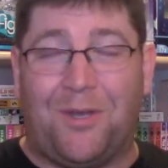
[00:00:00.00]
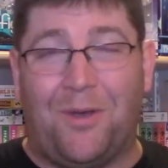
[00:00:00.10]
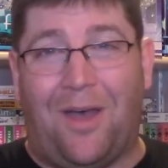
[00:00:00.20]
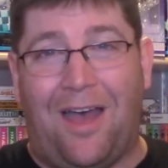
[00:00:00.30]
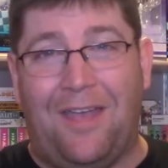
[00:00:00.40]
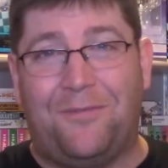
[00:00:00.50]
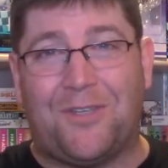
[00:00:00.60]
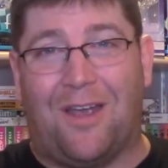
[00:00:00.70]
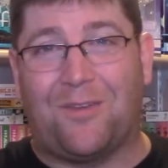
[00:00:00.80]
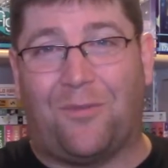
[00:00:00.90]
So
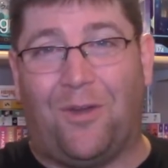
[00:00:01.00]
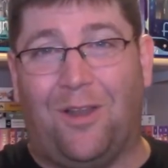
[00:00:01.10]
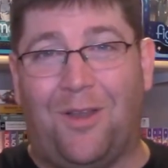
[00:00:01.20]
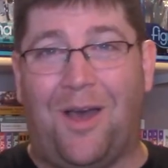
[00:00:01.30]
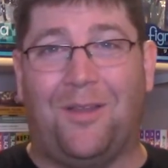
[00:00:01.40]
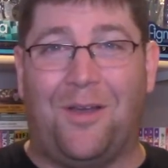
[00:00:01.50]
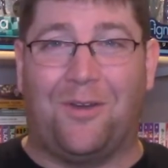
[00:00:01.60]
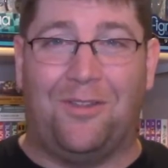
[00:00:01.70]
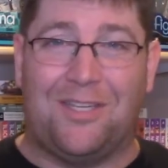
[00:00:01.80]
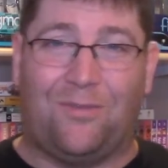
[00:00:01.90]
I've talked for a lot
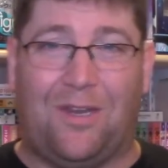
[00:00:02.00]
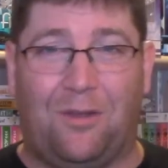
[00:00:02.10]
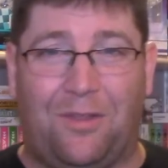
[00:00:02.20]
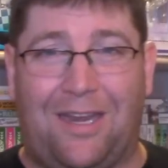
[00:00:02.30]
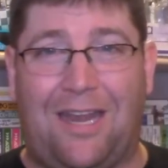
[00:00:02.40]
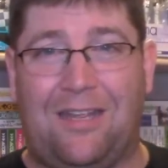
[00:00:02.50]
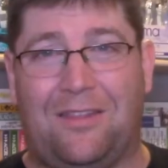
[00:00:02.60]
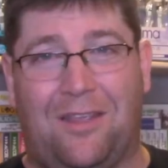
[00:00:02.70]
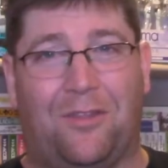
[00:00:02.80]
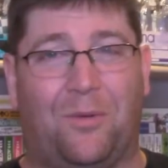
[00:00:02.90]
longer in this video than
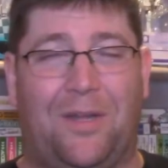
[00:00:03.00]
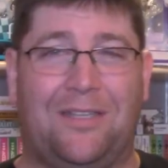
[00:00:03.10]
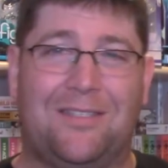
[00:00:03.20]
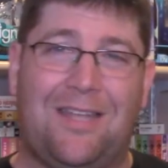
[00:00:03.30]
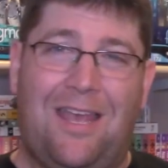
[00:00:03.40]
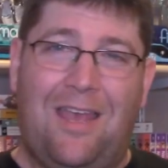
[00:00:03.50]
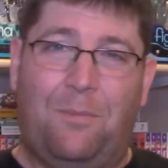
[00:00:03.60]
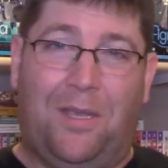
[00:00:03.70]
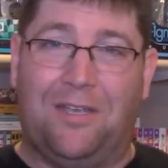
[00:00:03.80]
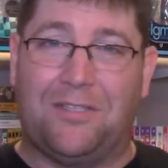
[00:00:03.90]
any of the other ones
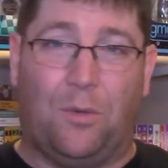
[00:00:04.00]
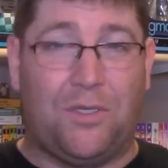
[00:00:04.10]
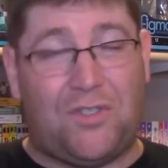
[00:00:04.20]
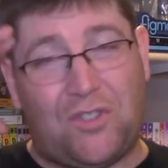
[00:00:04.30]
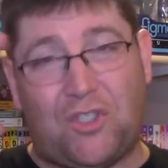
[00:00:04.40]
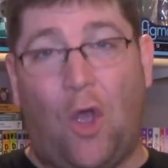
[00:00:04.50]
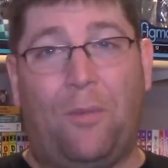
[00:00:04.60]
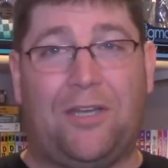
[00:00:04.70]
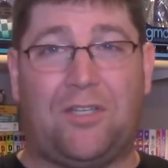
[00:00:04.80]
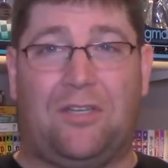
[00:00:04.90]
because there was
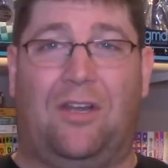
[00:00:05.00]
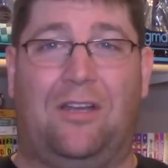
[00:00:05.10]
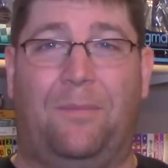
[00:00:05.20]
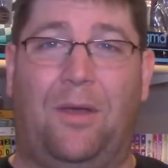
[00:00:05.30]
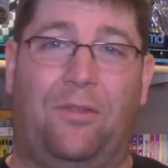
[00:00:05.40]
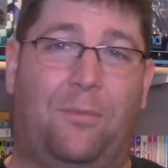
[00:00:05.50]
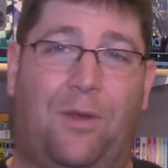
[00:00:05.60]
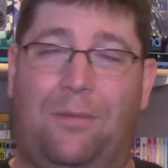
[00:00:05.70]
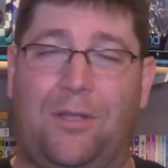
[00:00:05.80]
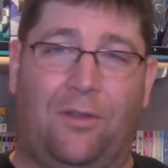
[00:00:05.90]
so much to talk about, and they're
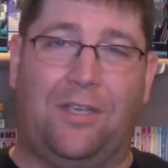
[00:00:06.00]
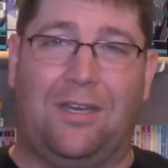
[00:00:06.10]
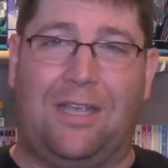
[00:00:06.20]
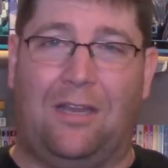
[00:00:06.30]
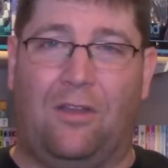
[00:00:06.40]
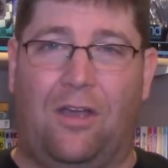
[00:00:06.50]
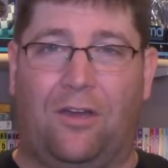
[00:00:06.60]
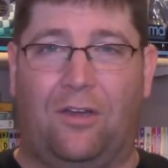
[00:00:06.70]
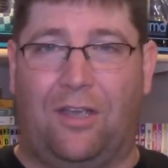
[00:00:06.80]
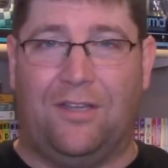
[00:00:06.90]
probably only going to get
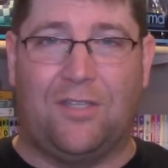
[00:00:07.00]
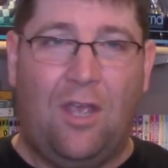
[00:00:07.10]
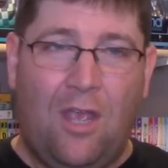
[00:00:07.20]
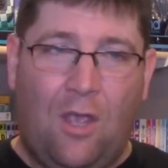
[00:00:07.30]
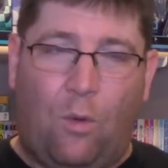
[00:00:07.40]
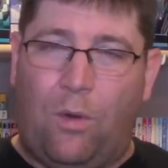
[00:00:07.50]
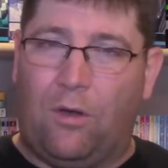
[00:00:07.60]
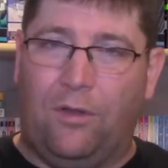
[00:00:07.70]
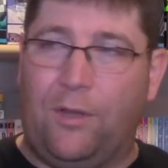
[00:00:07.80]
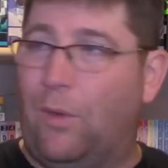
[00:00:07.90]
longer because
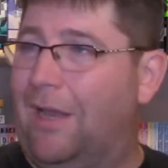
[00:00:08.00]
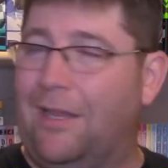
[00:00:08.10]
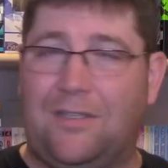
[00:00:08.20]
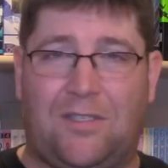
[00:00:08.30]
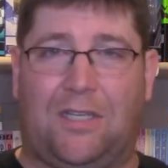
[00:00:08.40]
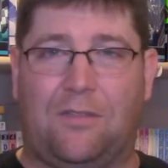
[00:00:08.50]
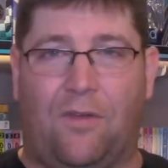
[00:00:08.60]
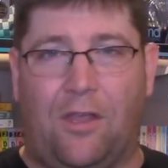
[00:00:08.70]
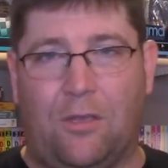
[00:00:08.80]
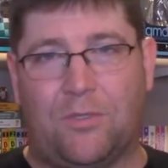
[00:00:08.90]
we're only what like
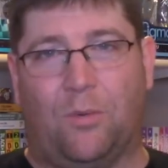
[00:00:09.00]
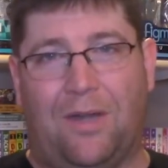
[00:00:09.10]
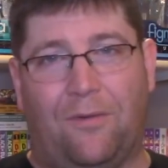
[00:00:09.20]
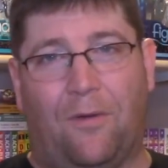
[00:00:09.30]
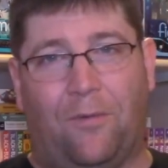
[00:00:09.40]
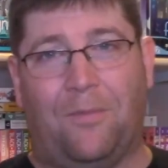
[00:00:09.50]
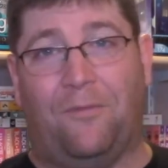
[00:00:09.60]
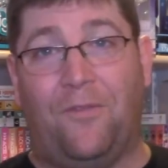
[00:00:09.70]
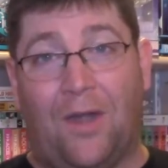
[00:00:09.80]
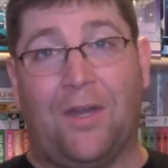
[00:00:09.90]
six volumes or whatever from
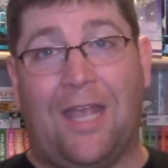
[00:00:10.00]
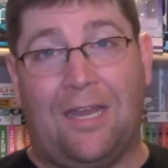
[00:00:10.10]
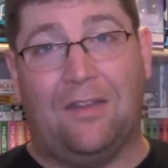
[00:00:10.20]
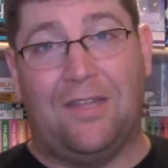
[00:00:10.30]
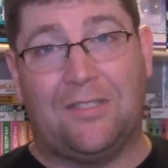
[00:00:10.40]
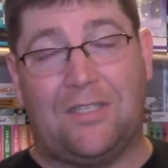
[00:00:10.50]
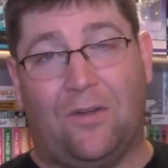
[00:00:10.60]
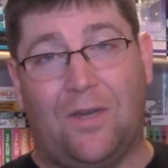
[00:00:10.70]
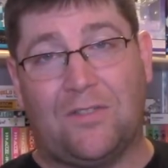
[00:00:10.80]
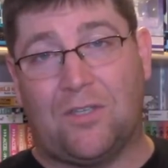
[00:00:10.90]
the very end of this
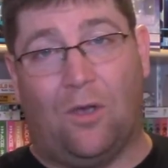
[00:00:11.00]
series.